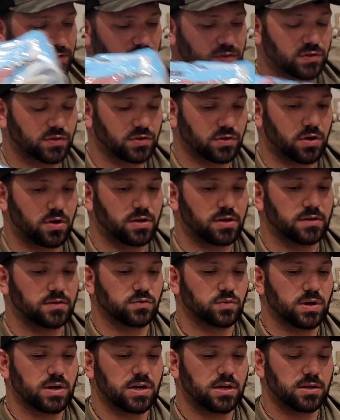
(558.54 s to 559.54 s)
and snook on it as
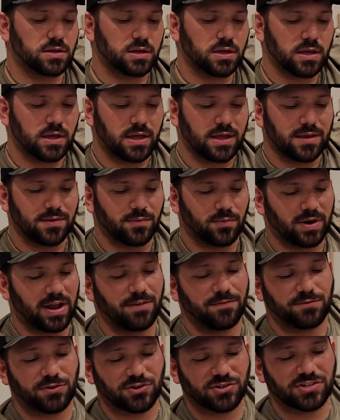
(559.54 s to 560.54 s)
well. When I
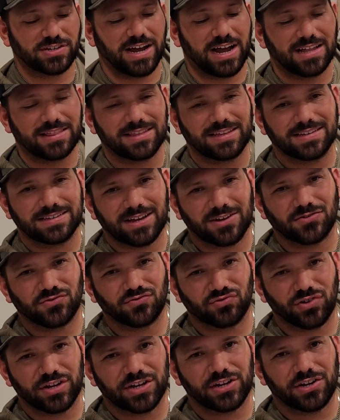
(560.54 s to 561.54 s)
first got these, I was
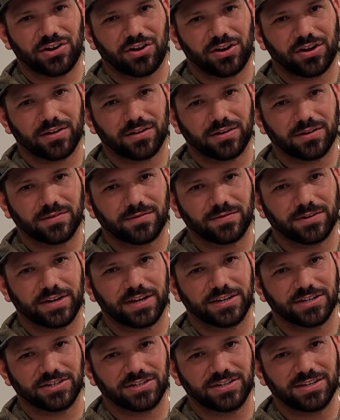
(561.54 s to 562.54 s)
rigging it on a
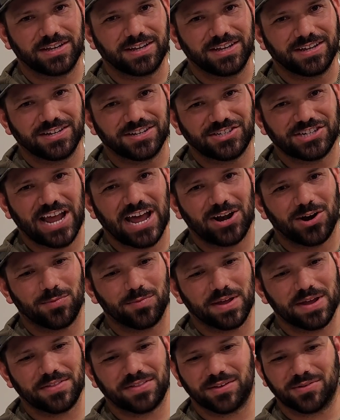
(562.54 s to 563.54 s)
freaking
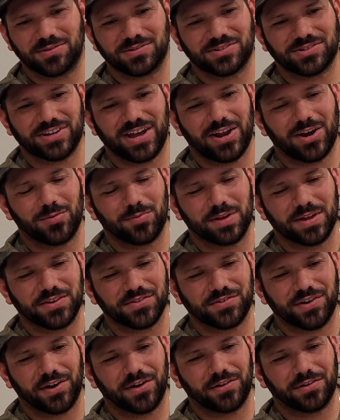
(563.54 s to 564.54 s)
chatterbait. I think it was a chatterbait
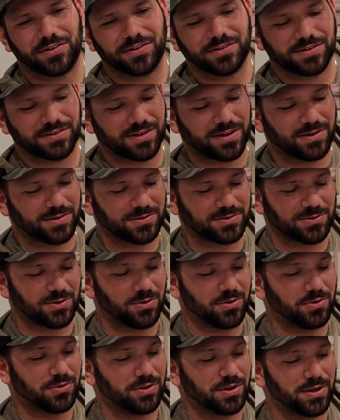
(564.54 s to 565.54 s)
trailer until I was
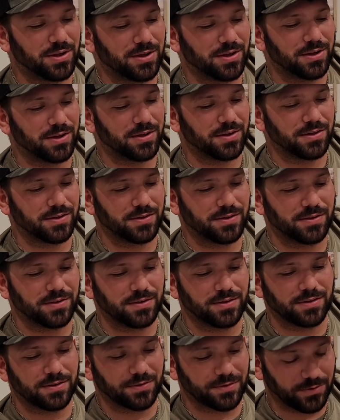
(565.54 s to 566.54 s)
told
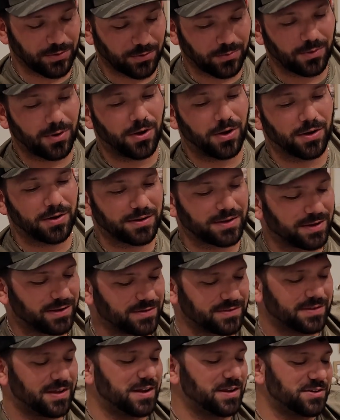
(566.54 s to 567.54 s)
you're wrong. It
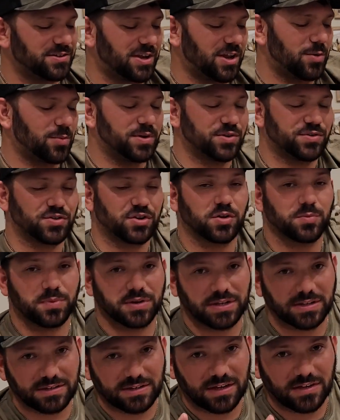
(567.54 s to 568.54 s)
is not a chatterbait trailer,
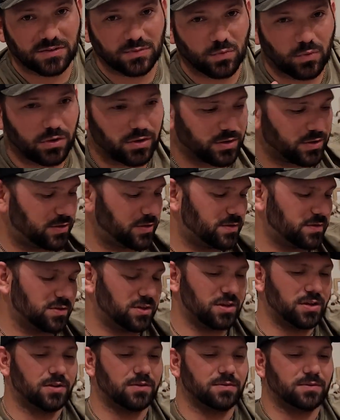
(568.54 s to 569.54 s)
but it does work.
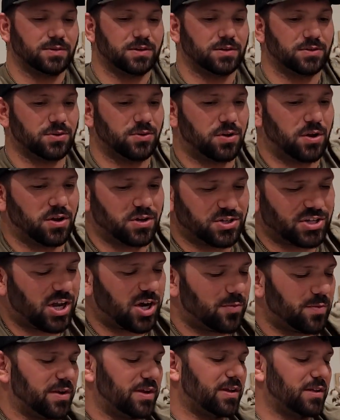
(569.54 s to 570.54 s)
So you can throw it on a
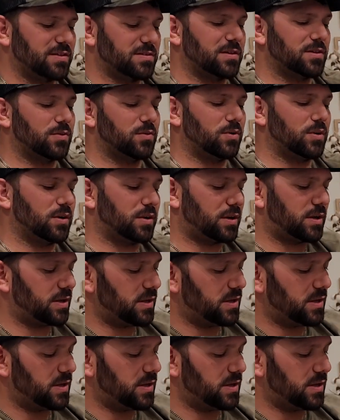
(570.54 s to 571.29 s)
chatterbait. It's going to work.